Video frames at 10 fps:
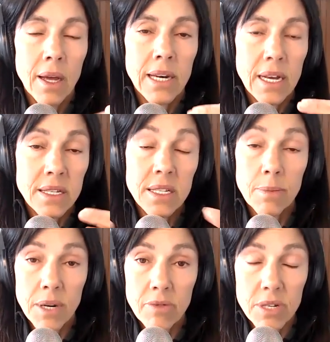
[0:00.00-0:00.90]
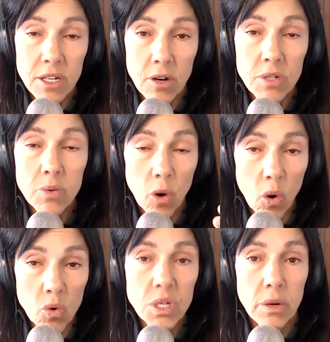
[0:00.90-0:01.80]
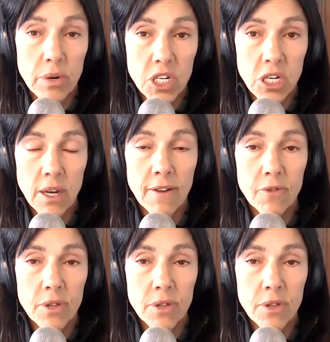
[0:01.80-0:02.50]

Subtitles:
Now, similar results were also achieved